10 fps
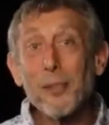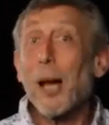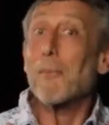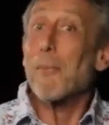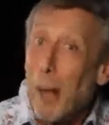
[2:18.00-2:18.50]

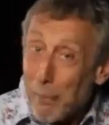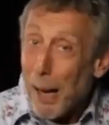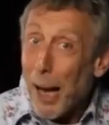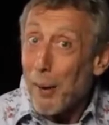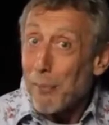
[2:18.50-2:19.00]
And my
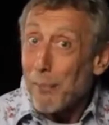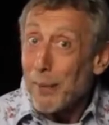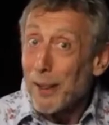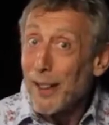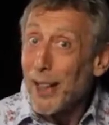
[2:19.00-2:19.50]
mum,
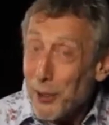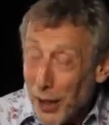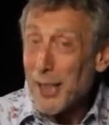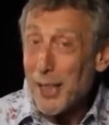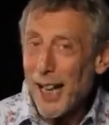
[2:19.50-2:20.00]

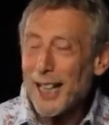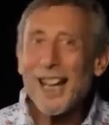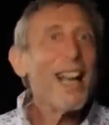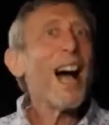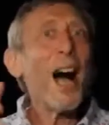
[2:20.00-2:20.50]
she says,
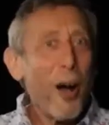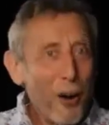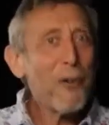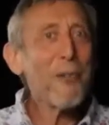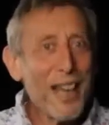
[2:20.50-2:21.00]

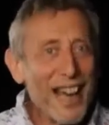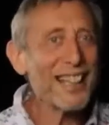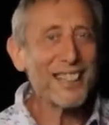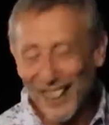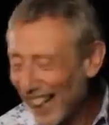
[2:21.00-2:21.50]
oh,
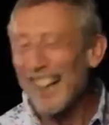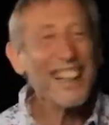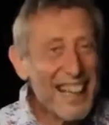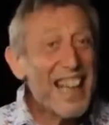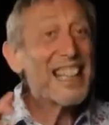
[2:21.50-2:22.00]
yes,
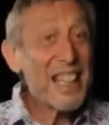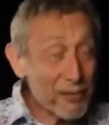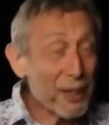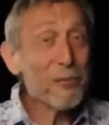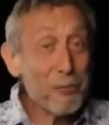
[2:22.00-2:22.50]

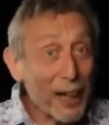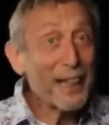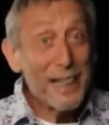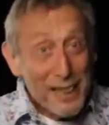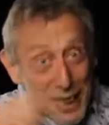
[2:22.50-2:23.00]
something
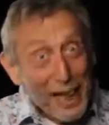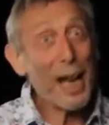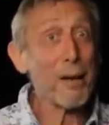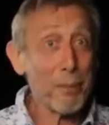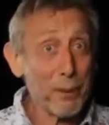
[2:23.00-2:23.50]
funny did
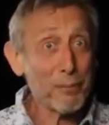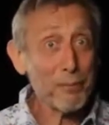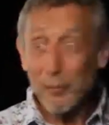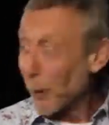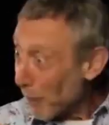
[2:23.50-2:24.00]
happen.
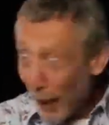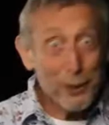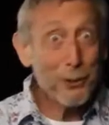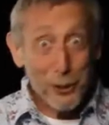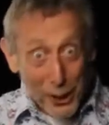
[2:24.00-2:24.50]

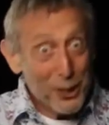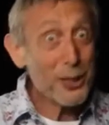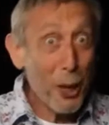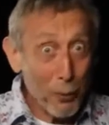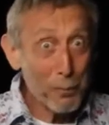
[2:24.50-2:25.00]
Michael's just
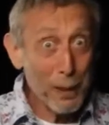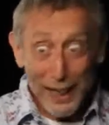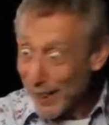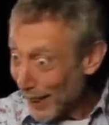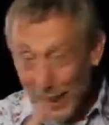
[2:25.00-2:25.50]
told
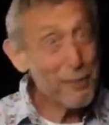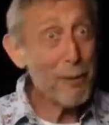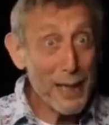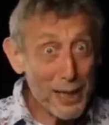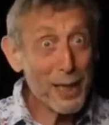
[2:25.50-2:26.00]
me that he
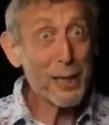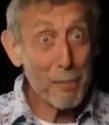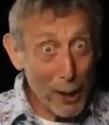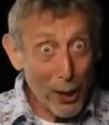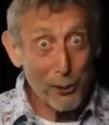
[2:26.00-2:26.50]
went to the
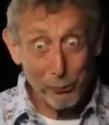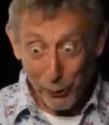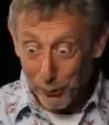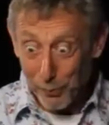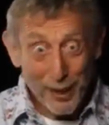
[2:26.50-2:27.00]

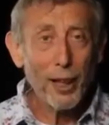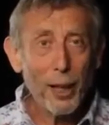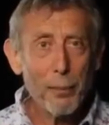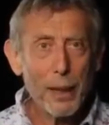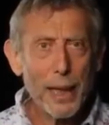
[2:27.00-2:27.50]
bathroom.
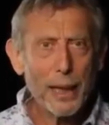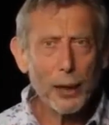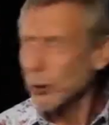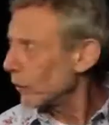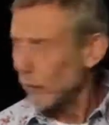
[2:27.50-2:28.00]
And my dad
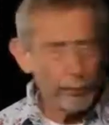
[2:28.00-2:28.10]
goes,